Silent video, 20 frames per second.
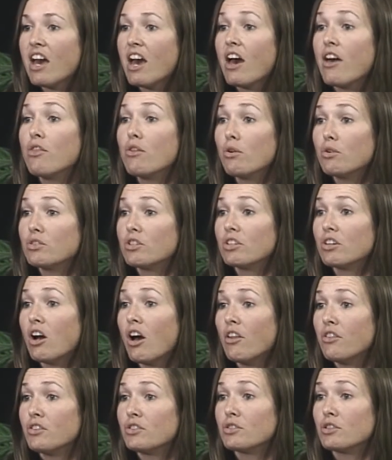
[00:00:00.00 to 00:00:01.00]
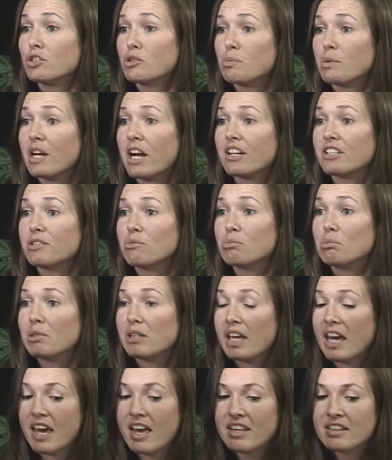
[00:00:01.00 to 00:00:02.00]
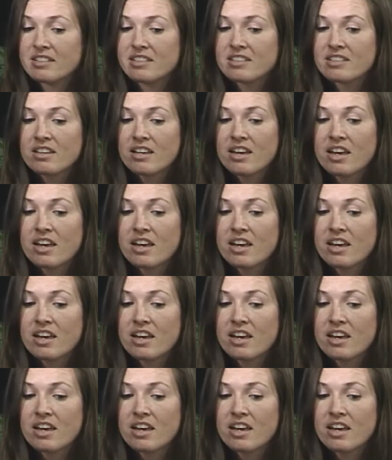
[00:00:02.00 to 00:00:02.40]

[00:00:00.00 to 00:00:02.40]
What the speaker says: and those are called the source protection plans.